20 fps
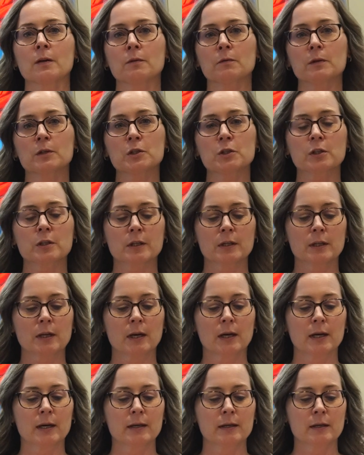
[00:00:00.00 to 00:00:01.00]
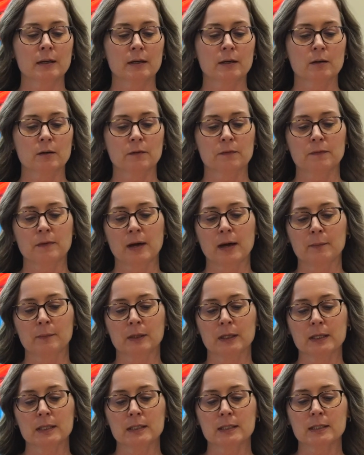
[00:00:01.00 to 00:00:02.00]
Richard and I and our
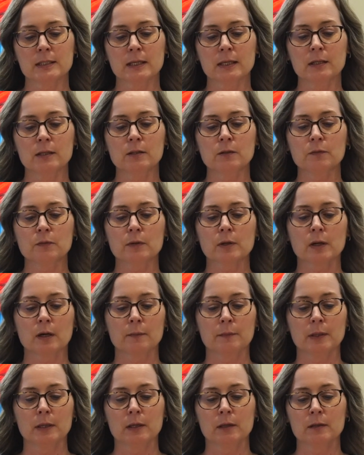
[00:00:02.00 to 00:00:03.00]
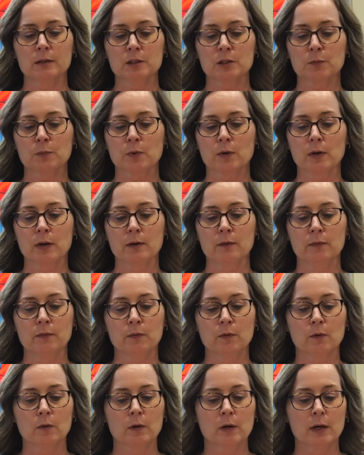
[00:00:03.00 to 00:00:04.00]
families thank you for coming to pray
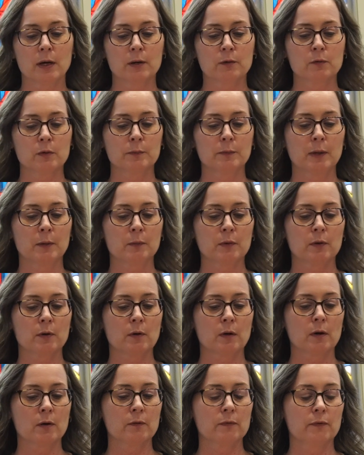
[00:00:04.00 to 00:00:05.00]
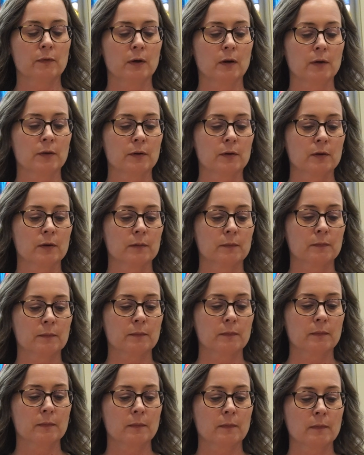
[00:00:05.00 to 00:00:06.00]
for and remember our Father.
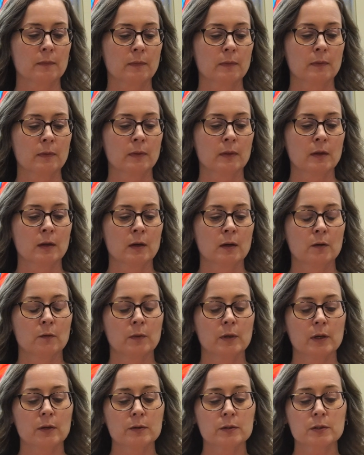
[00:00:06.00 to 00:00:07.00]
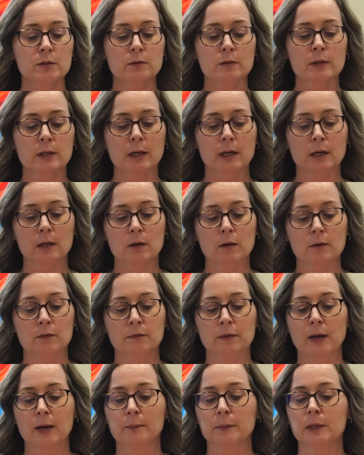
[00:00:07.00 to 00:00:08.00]
We also thank our
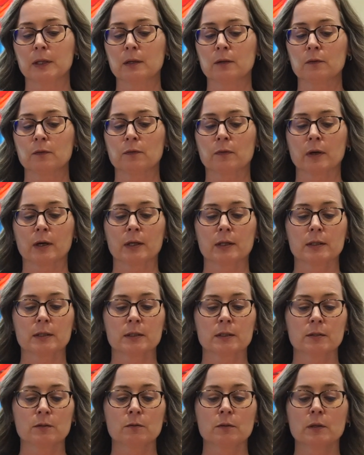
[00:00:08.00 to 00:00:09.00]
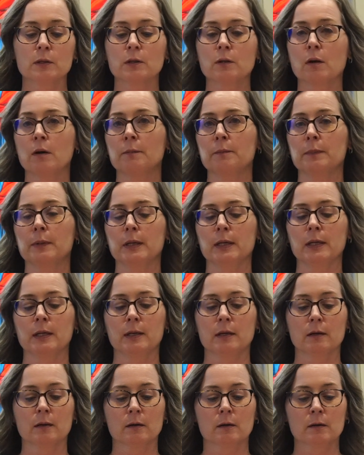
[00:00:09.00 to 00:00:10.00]
family and friends who cannot be
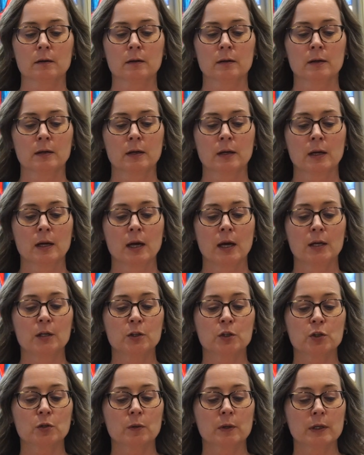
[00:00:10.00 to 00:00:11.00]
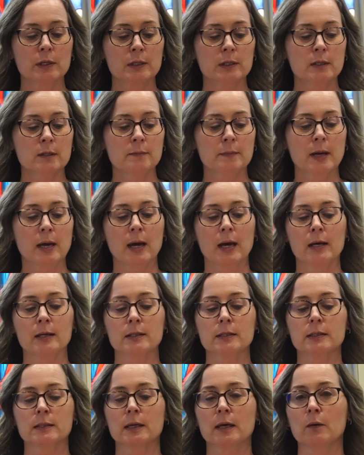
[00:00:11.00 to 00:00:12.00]
here and joined the
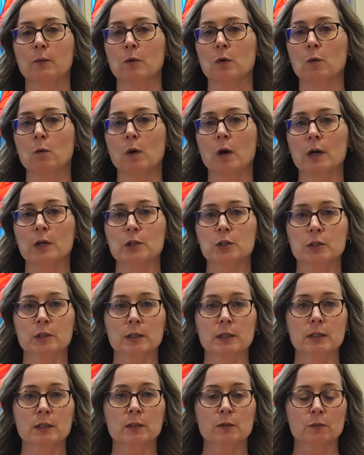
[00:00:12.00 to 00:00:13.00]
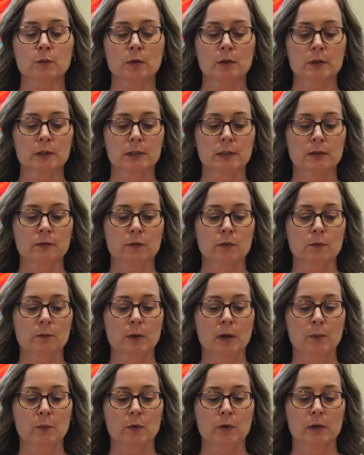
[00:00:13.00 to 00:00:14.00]
Mass and will watch these words of
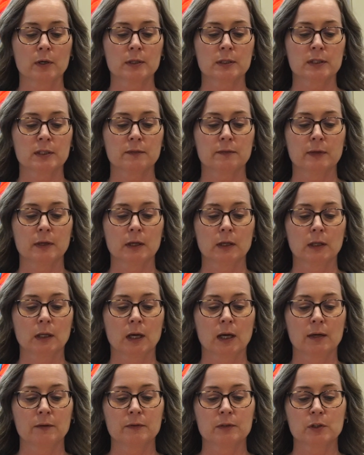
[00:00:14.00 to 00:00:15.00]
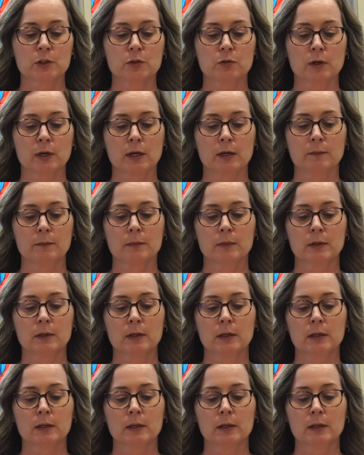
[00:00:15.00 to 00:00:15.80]
remembrance via live stream,